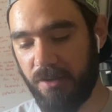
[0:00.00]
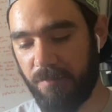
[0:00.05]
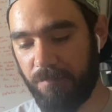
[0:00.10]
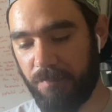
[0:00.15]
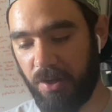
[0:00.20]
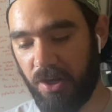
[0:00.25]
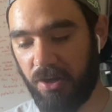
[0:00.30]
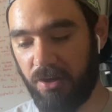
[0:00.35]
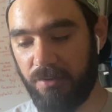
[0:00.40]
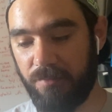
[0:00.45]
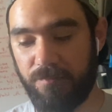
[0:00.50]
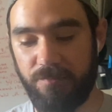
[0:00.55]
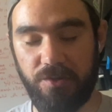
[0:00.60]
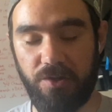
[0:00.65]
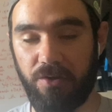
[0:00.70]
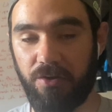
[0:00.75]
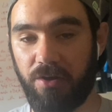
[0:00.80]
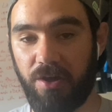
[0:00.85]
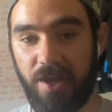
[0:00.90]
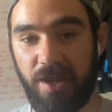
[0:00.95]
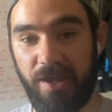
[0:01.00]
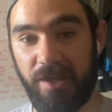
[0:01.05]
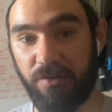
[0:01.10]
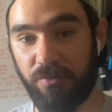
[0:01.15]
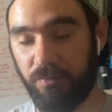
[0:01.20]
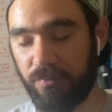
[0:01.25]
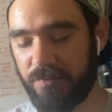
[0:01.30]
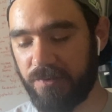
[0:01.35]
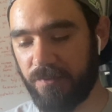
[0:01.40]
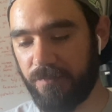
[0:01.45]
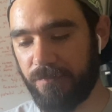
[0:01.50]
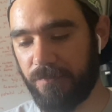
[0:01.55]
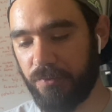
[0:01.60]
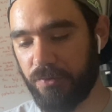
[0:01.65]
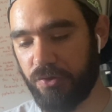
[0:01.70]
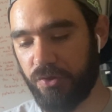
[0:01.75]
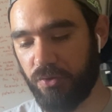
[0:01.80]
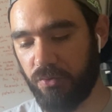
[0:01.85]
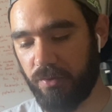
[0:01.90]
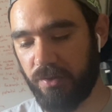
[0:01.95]
but I'm not held to
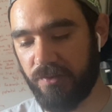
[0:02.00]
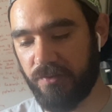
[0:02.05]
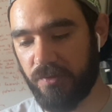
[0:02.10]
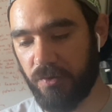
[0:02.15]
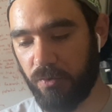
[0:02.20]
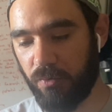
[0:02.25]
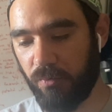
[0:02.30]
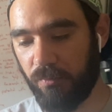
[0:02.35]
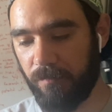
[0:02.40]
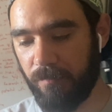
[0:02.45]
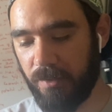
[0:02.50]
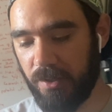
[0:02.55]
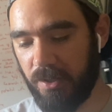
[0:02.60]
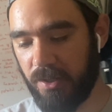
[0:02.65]
FootJoy at all.